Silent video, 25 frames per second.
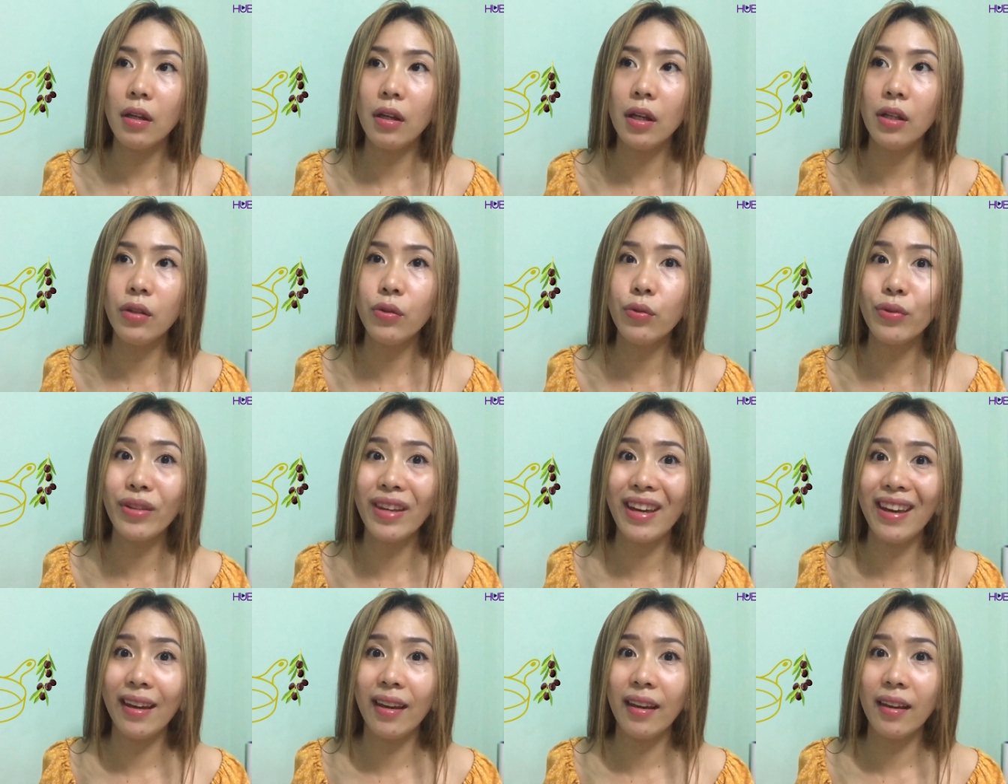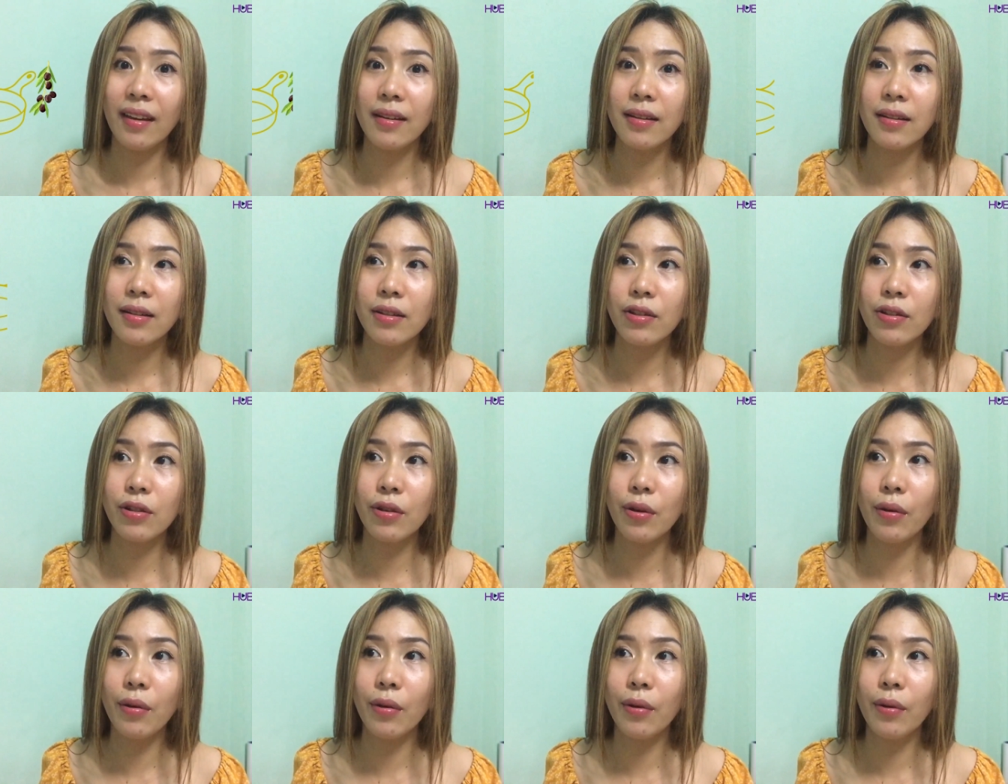in cooking.
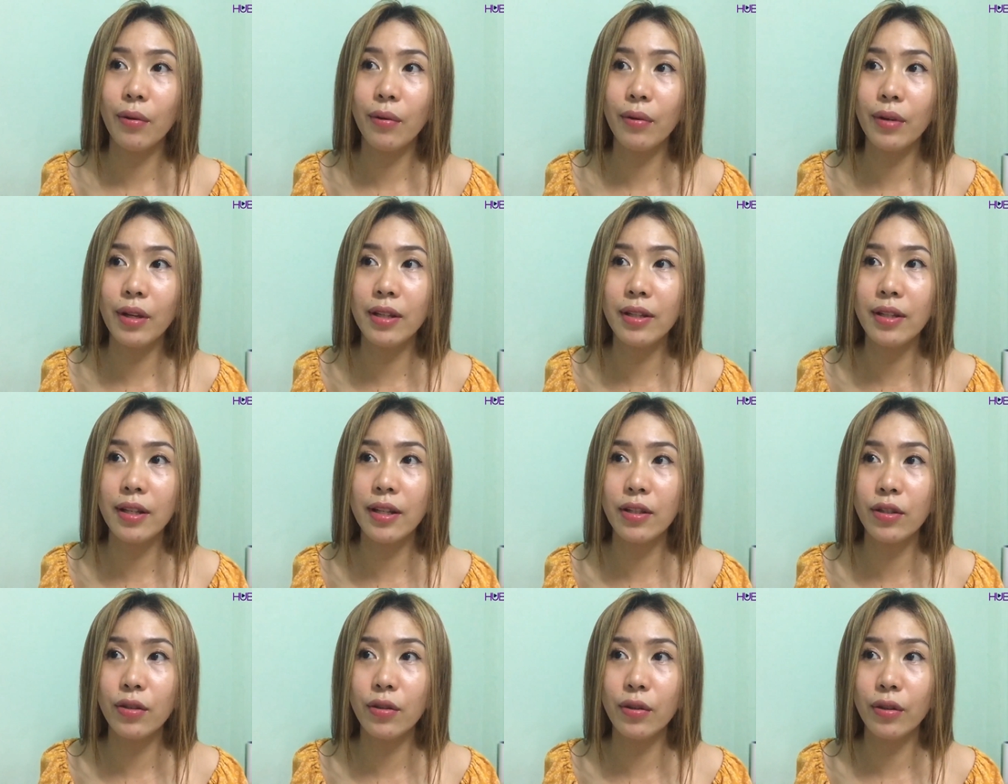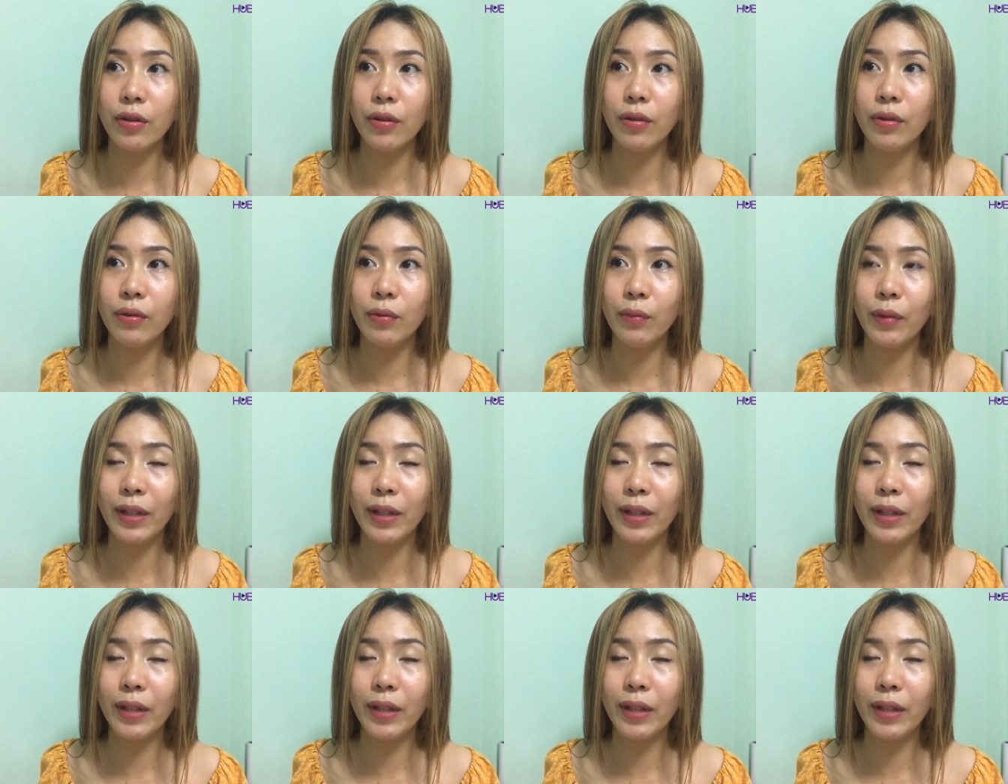So it's it's good.